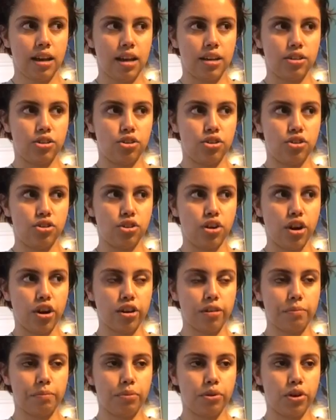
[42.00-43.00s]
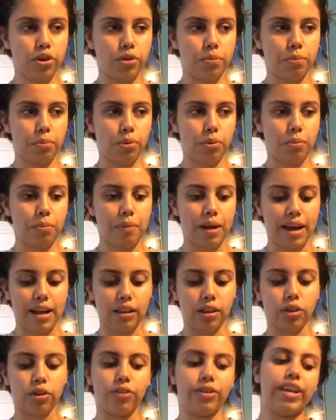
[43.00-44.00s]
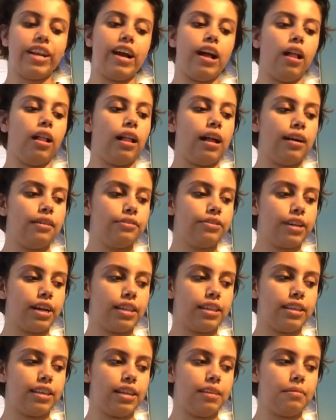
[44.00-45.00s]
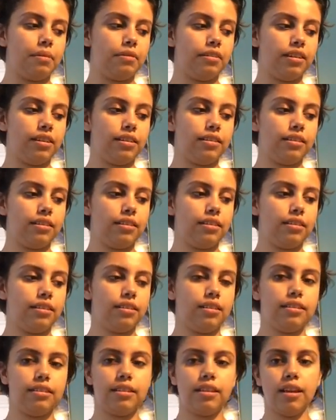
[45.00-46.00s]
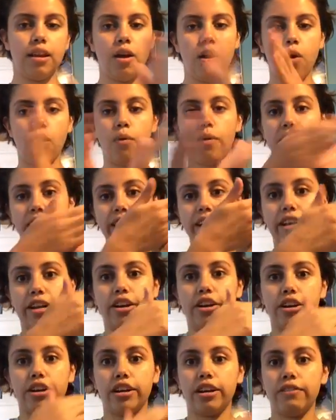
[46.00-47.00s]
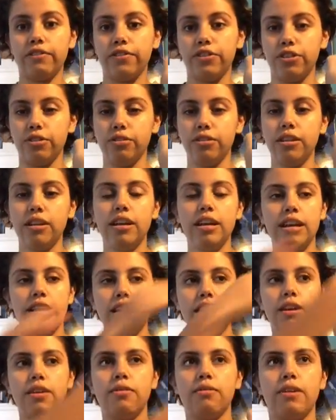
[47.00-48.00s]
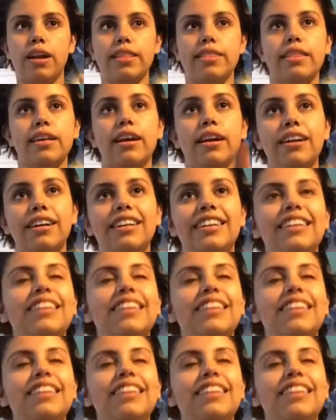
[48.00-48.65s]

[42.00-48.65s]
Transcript: a dark purple by L'Oreal. I forgot the name of it. It's right here, right there.